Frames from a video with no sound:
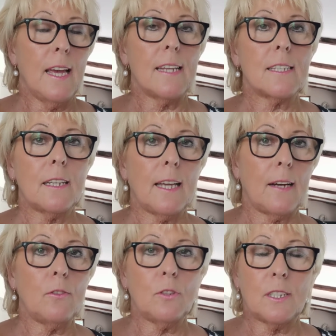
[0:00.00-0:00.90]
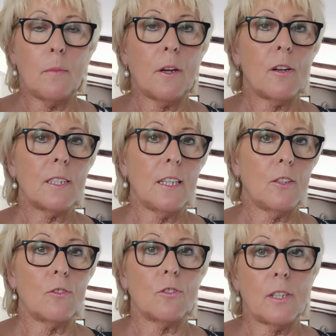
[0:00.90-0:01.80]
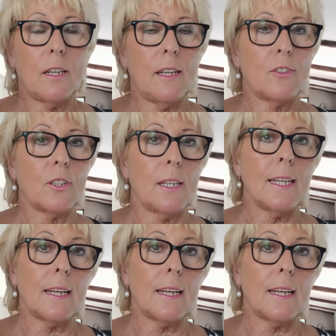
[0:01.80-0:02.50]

it's still out, democratic country allegedly,